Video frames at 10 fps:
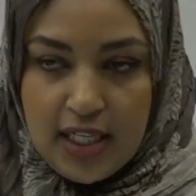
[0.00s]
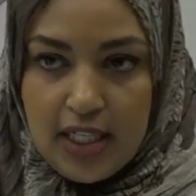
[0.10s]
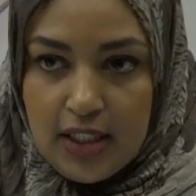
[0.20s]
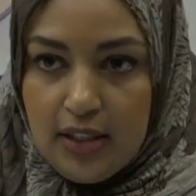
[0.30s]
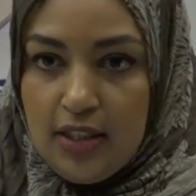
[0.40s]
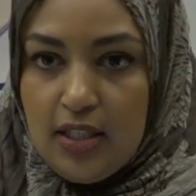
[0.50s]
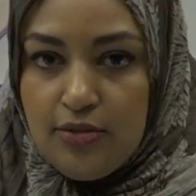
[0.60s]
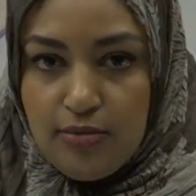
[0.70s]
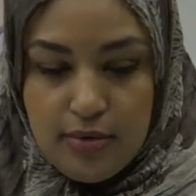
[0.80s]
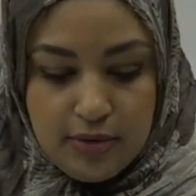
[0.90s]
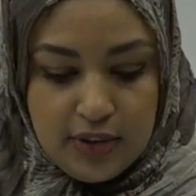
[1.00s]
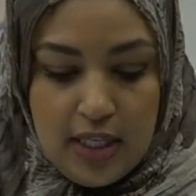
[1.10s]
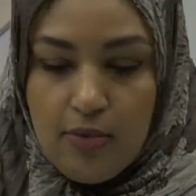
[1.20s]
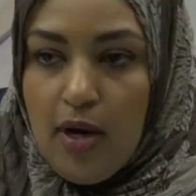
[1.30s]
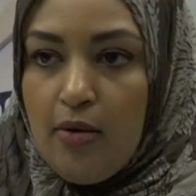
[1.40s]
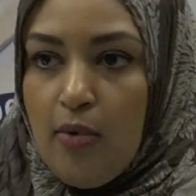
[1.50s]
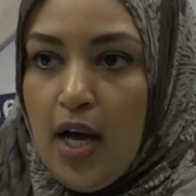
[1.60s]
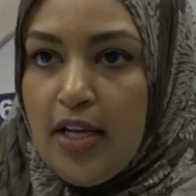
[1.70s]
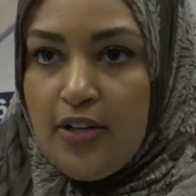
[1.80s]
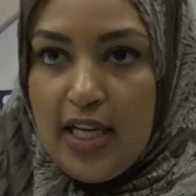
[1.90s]
setting these rules and wh
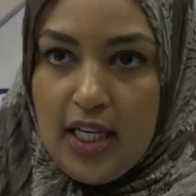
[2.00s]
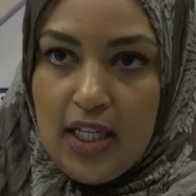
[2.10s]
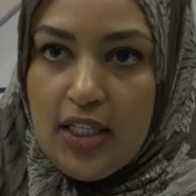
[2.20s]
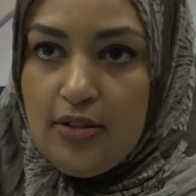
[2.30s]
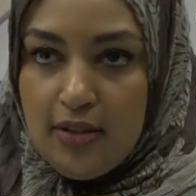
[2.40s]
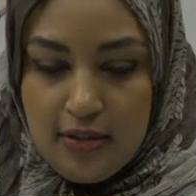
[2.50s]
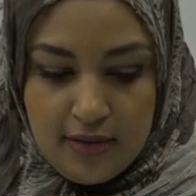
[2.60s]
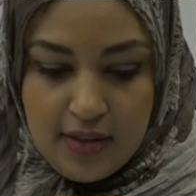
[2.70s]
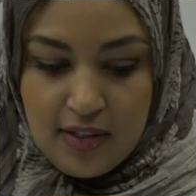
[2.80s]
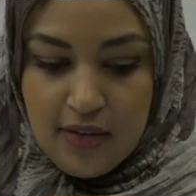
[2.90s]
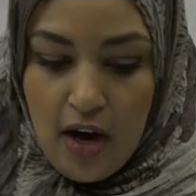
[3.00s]
why you're getting into the,